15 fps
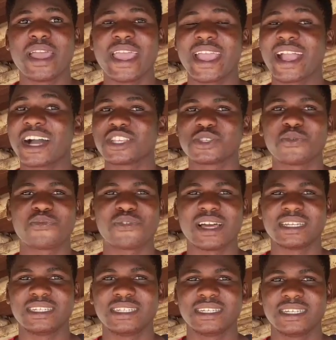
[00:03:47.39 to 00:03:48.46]
acres of
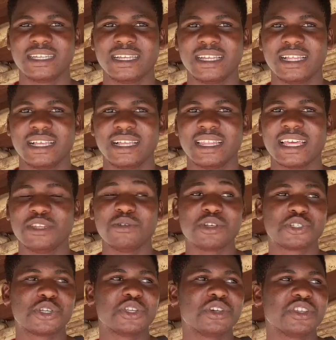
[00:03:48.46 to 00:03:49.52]
land, like the one
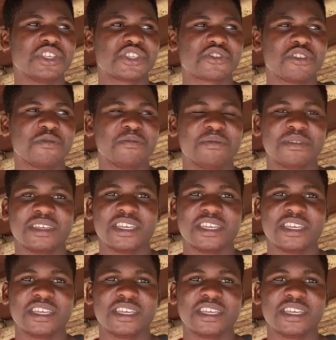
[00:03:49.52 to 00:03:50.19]
showing on the screen.